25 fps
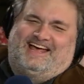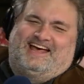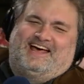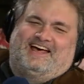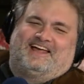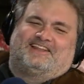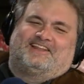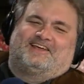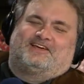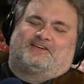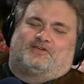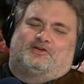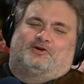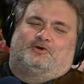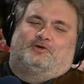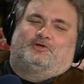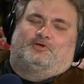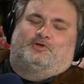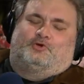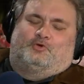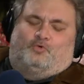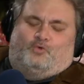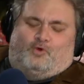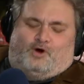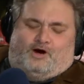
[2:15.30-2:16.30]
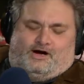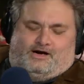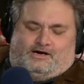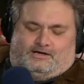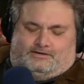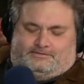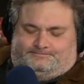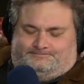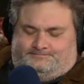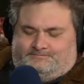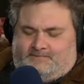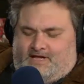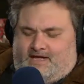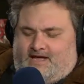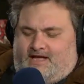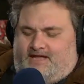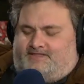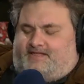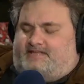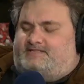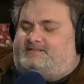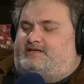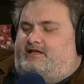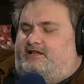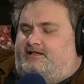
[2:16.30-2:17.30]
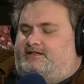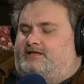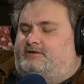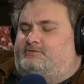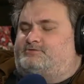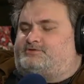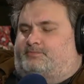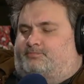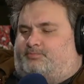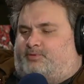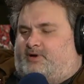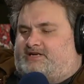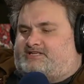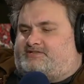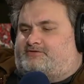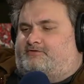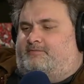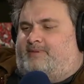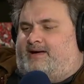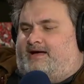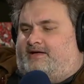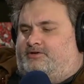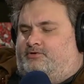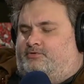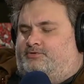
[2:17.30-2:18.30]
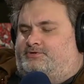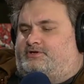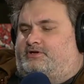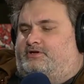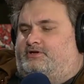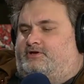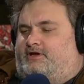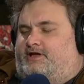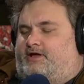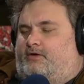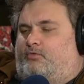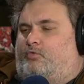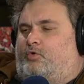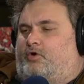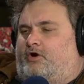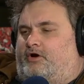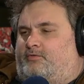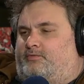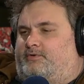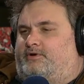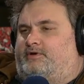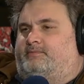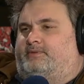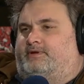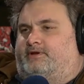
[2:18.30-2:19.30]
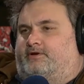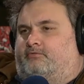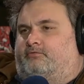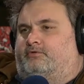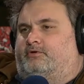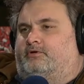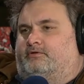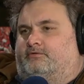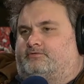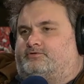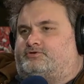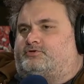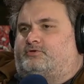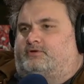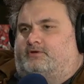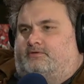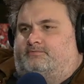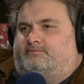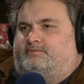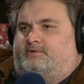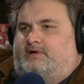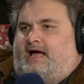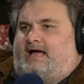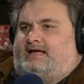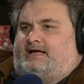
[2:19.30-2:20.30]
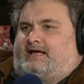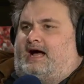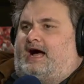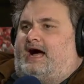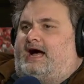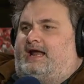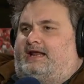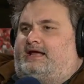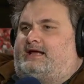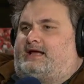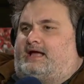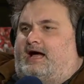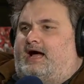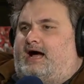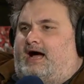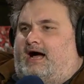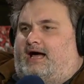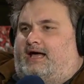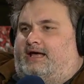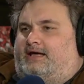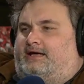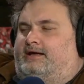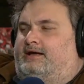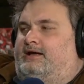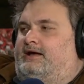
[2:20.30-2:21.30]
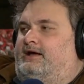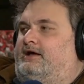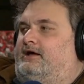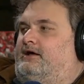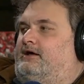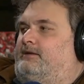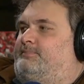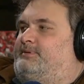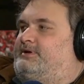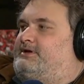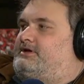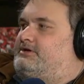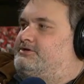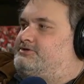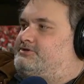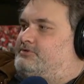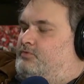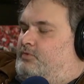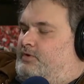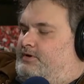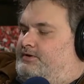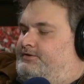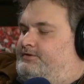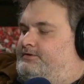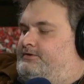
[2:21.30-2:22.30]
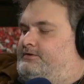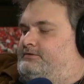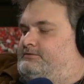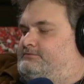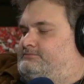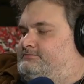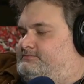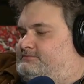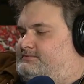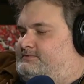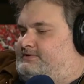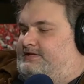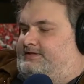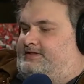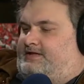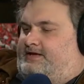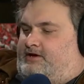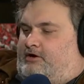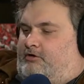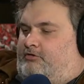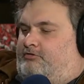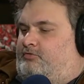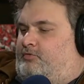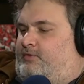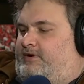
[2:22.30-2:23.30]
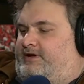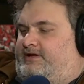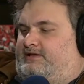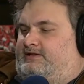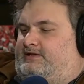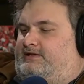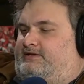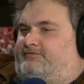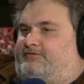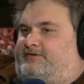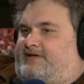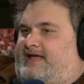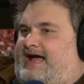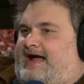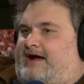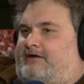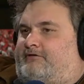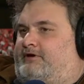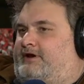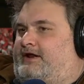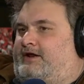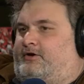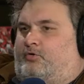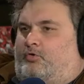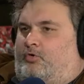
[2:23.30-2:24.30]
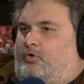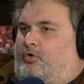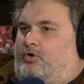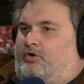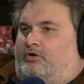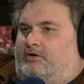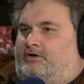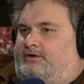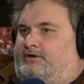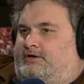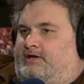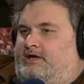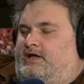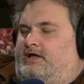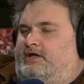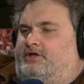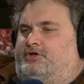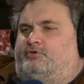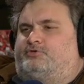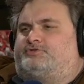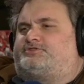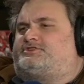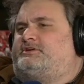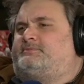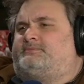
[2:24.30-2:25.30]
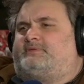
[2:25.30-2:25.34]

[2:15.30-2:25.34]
like you, you. Uh, that's the other thing that was impressive about you is you, you get worried when you meet a real sort of iconic guy because you wonder did they go the way of Leif Garrett at all? And you seem